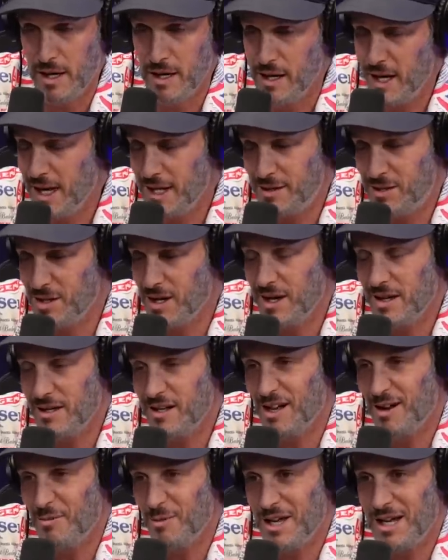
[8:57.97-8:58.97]
It dawned
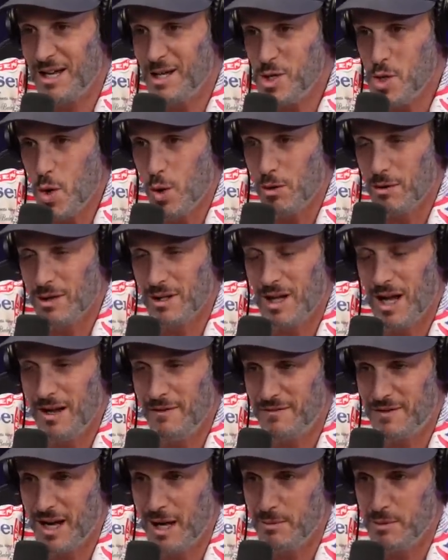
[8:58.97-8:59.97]
on me in your
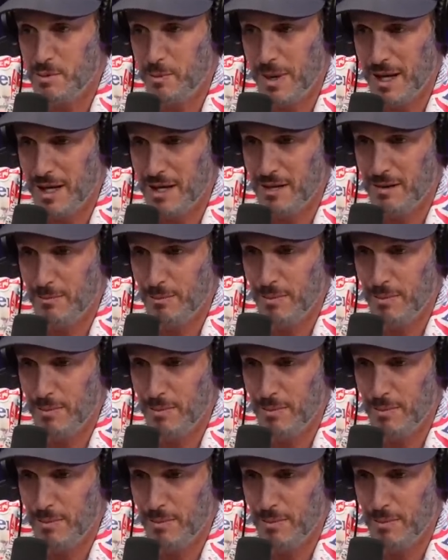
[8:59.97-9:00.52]
lifetime span